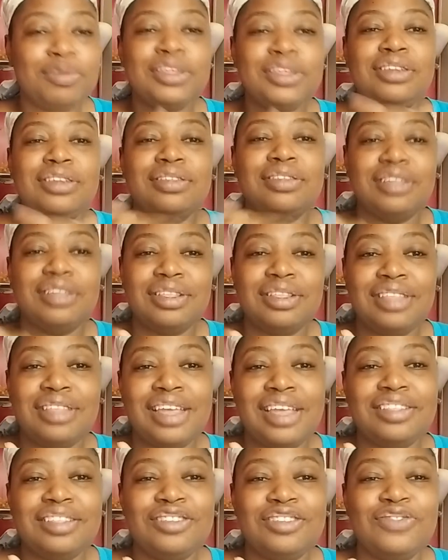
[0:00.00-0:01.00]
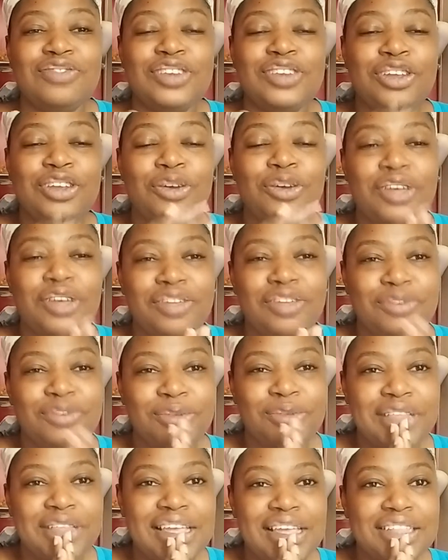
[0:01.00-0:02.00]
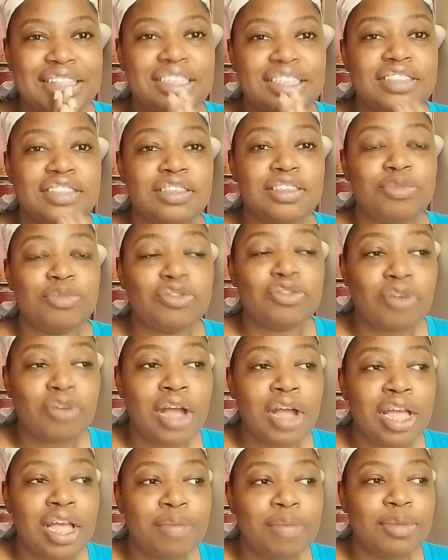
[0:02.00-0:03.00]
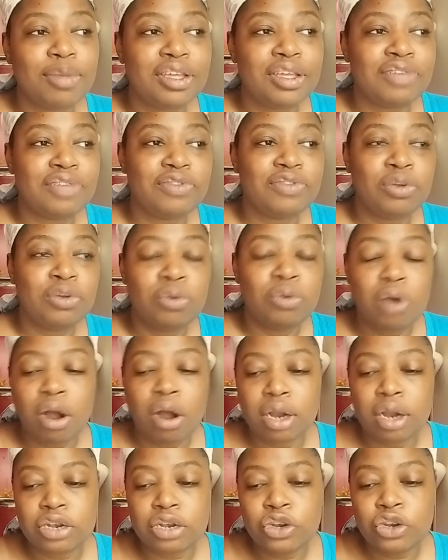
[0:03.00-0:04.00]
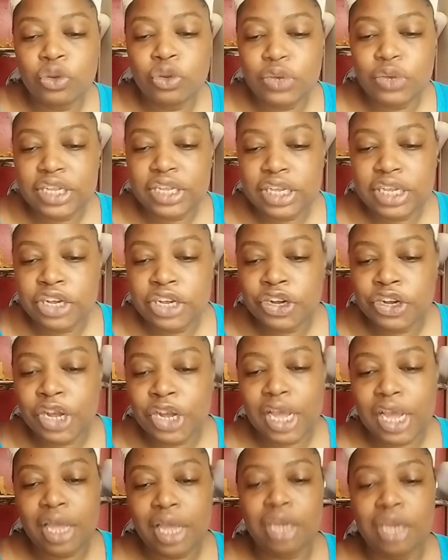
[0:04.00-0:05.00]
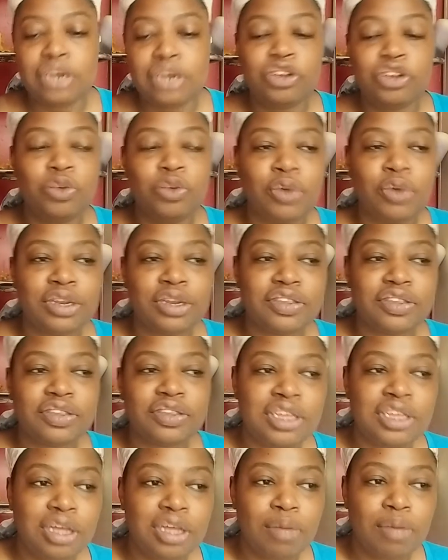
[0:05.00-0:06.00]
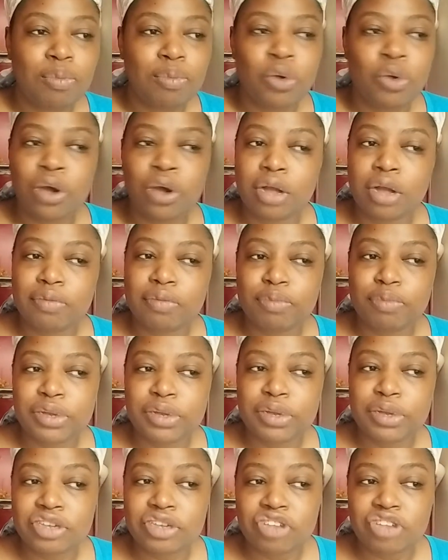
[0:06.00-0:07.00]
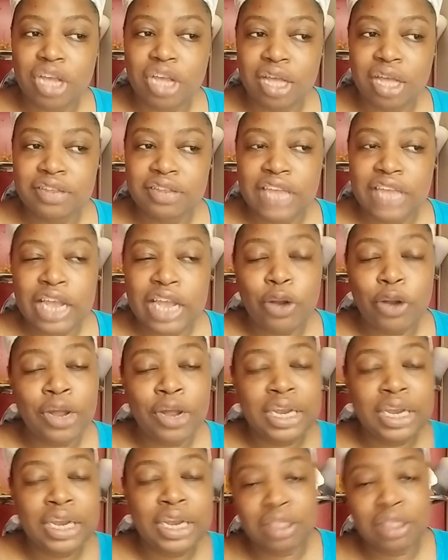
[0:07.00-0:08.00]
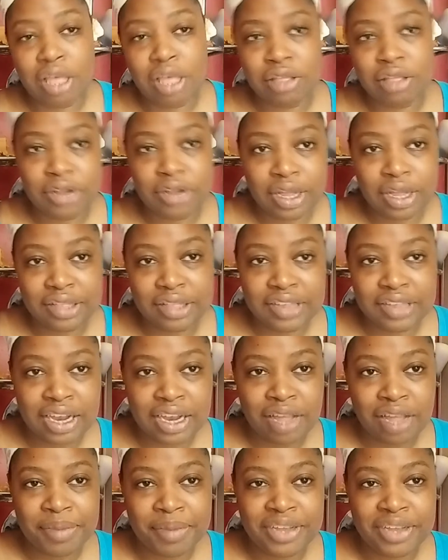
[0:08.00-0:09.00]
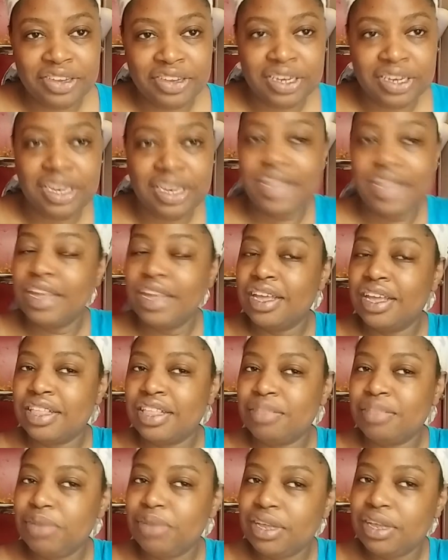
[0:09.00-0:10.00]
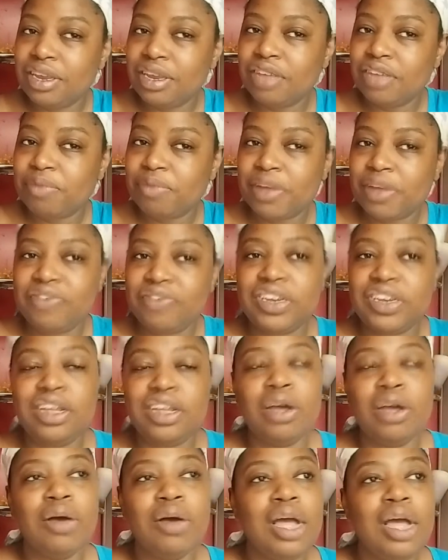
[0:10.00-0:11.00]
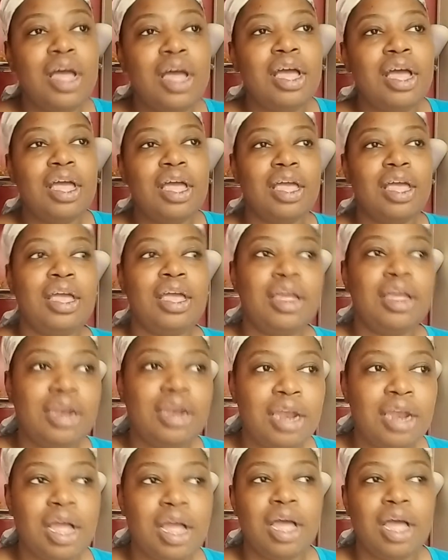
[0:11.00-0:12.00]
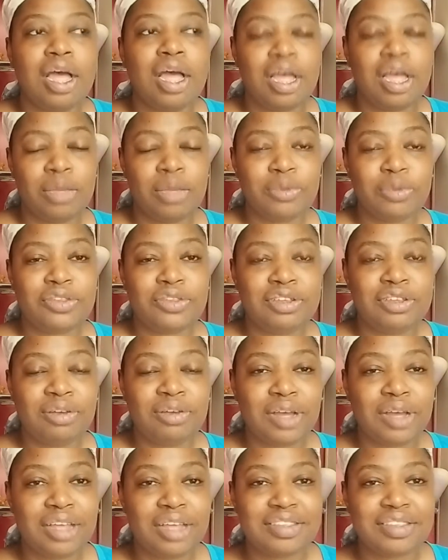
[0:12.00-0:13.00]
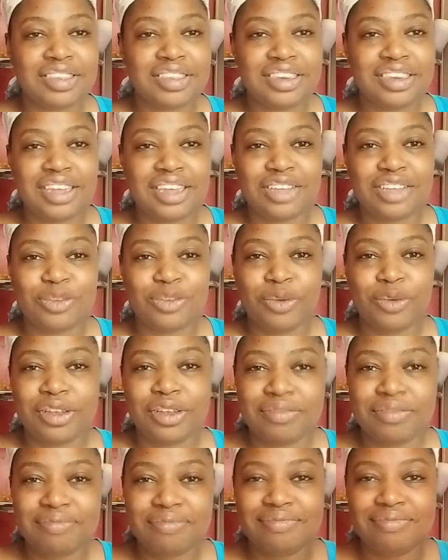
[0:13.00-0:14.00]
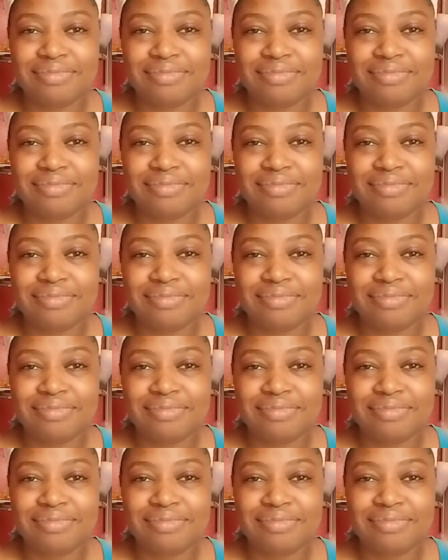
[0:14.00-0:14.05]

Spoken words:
Please like this video if you liked it. Subscribe if you are new here and you want to see more bookish content or any of the other content I mentioned in the beginning of my video. And I will see you guys in the next one.